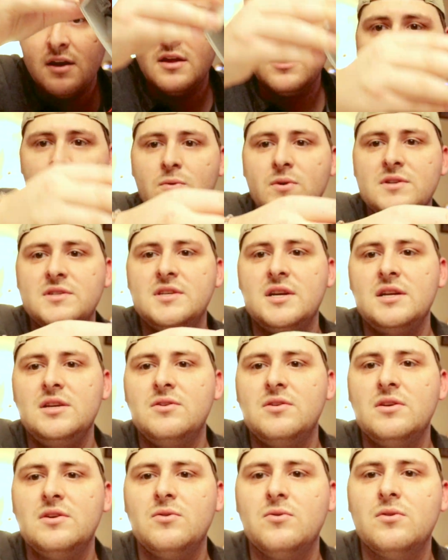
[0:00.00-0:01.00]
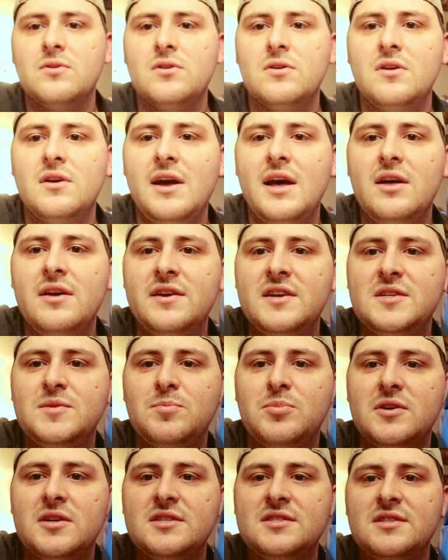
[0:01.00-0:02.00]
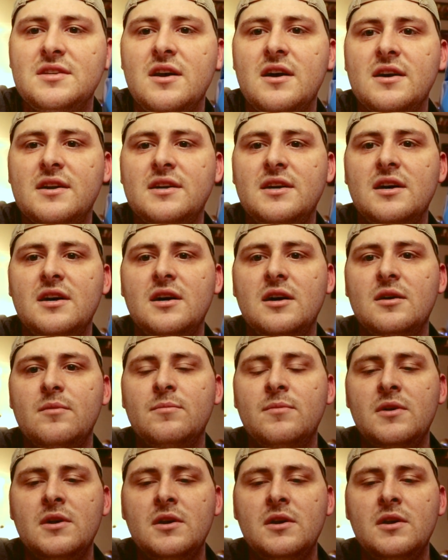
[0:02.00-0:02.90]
the ones that you can order on AliExpress.com.